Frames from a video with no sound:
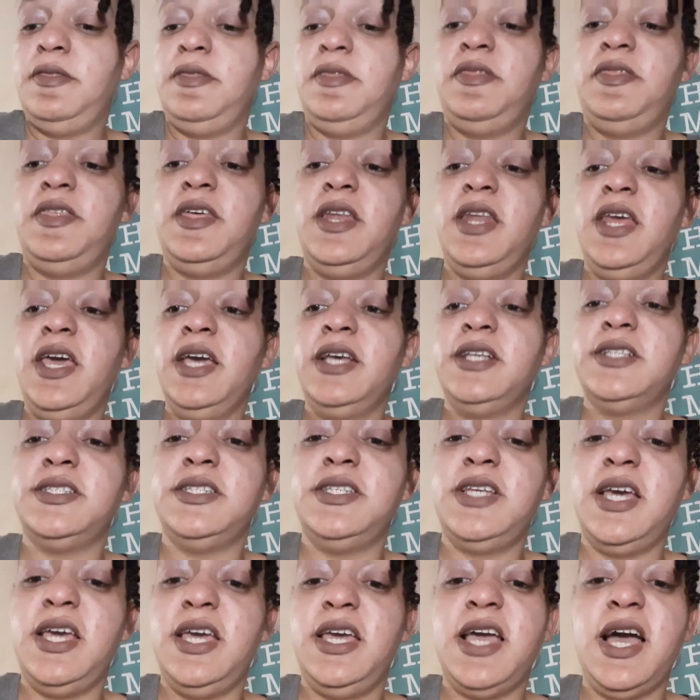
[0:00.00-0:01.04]
the next
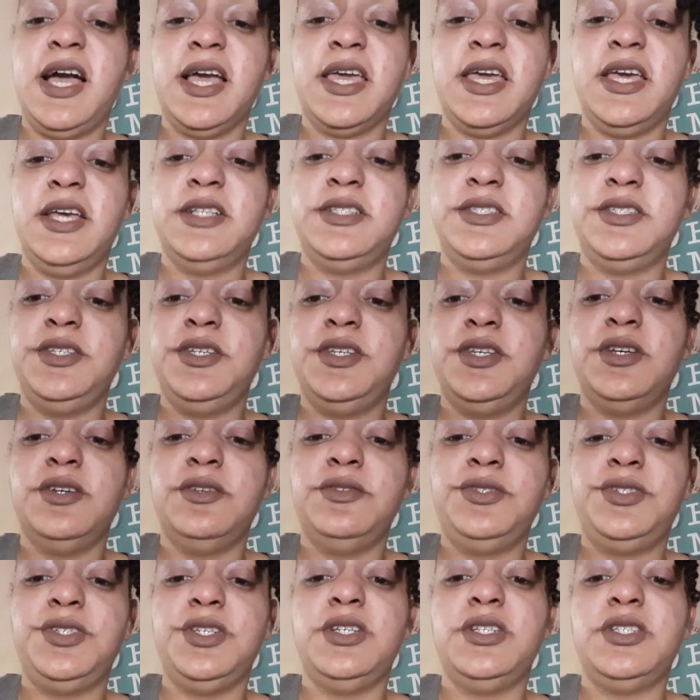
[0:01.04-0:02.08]
day, I guess,
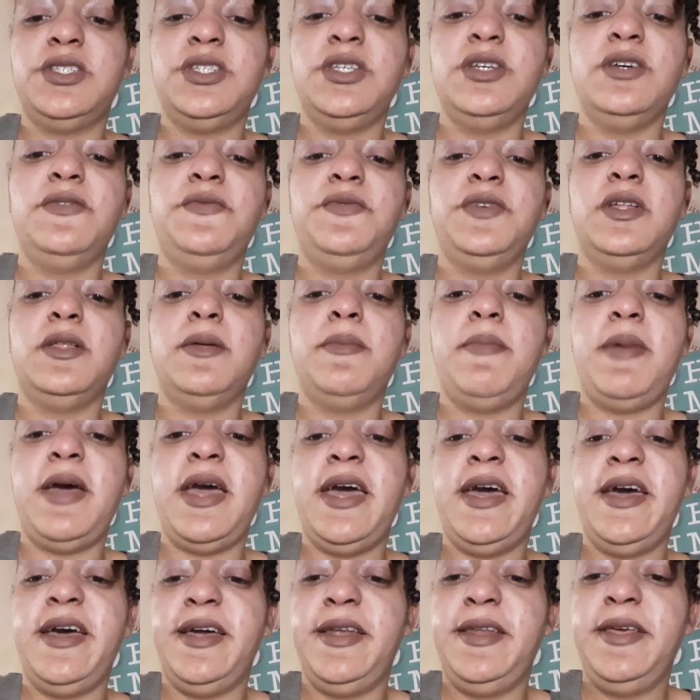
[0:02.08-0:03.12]
she's still feeling
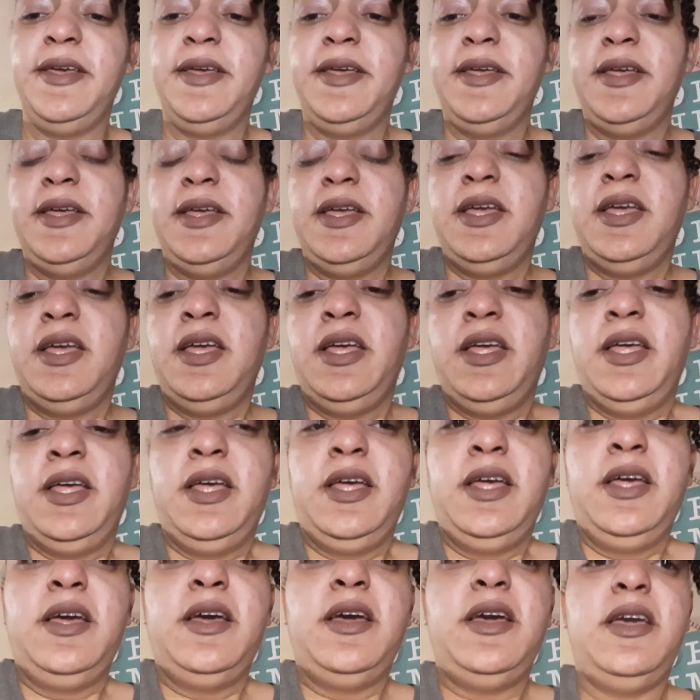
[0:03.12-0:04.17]
bad.
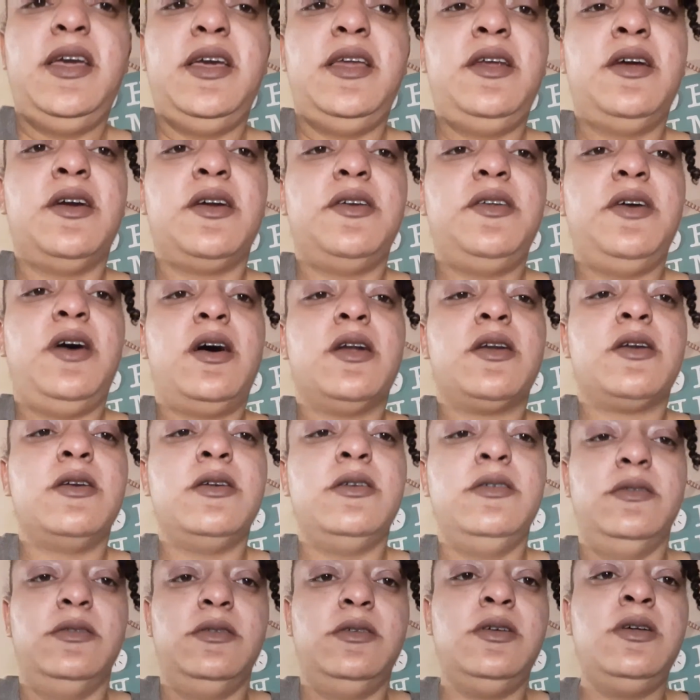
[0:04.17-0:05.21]
And her
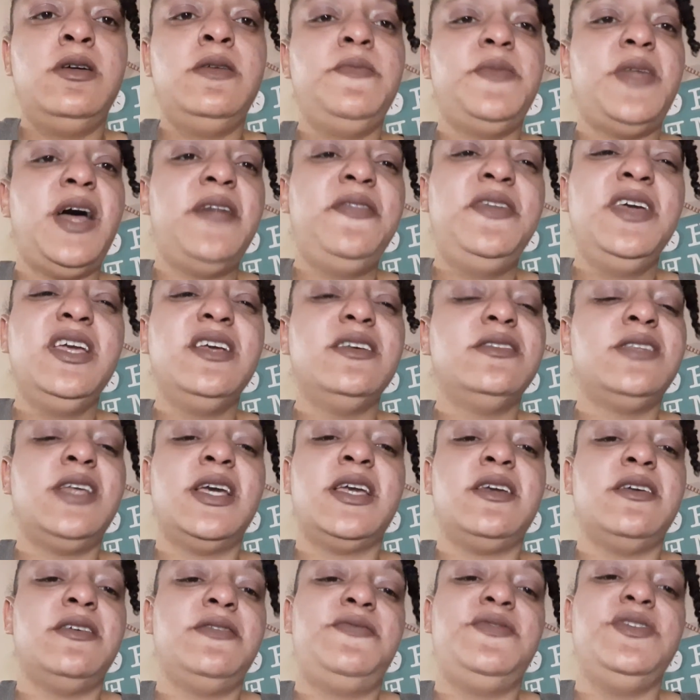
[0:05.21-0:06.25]
daughter, I think it was
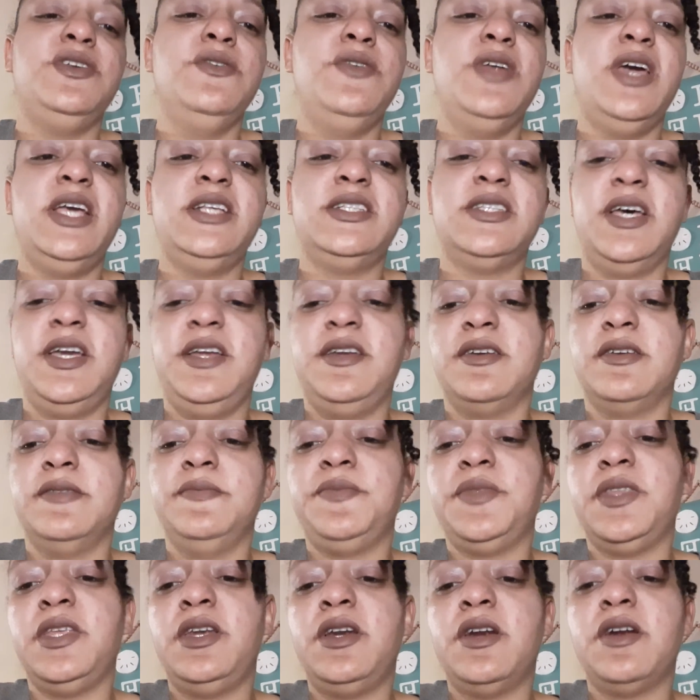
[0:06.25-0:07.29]
like a few days later,
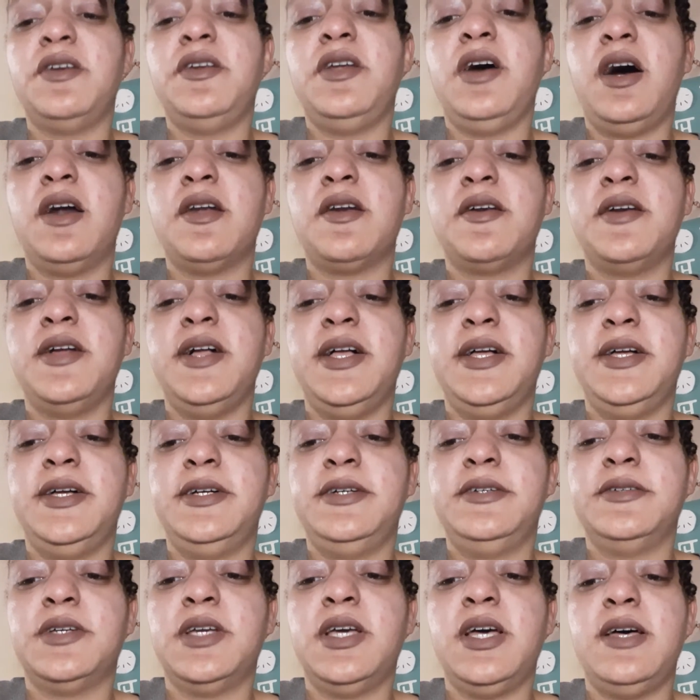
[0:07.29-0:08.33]
then her
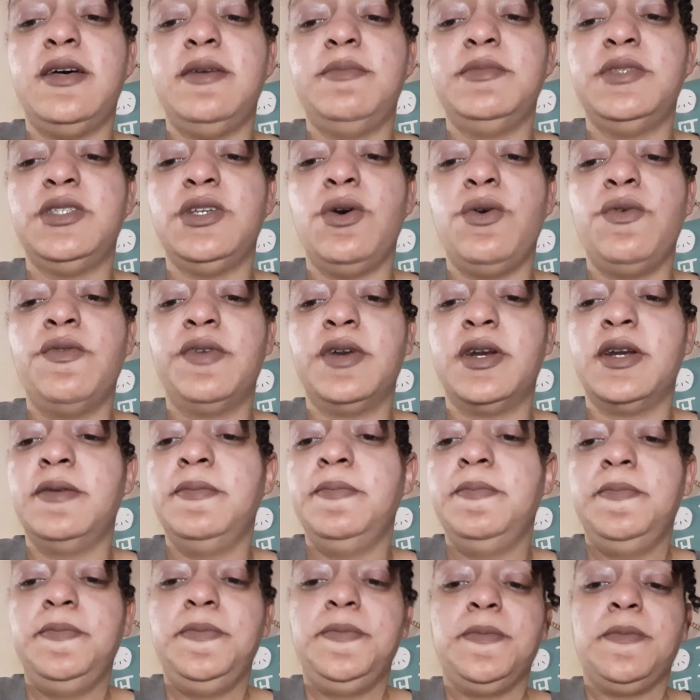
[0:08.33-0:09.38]
daughter comes over,
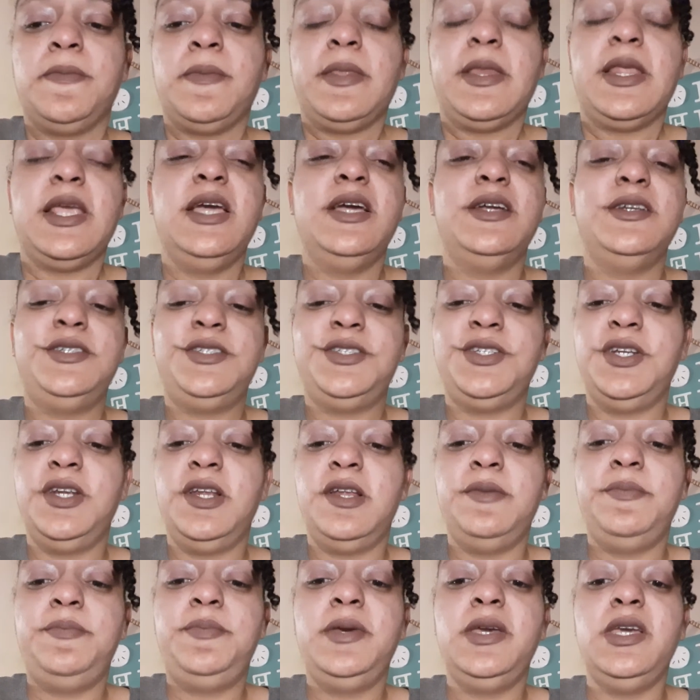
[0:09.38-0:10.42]
and she
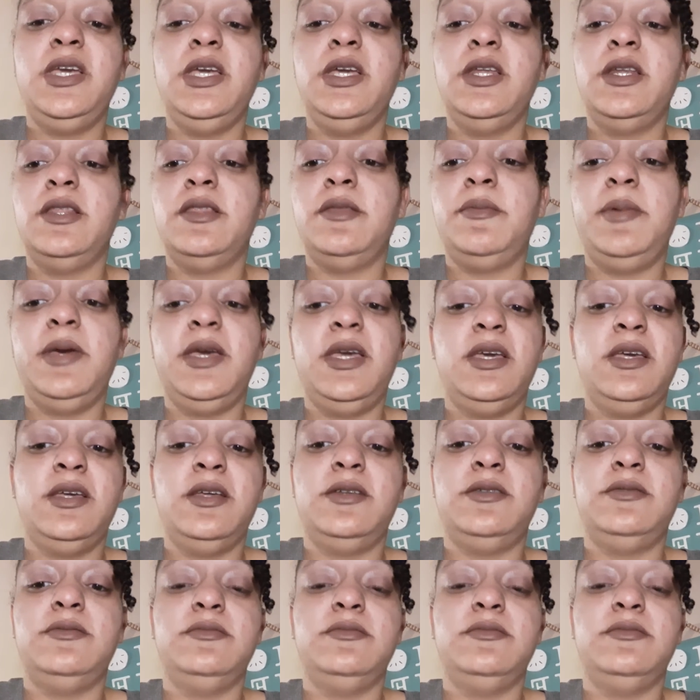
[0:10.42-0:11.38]
done peed in the bed.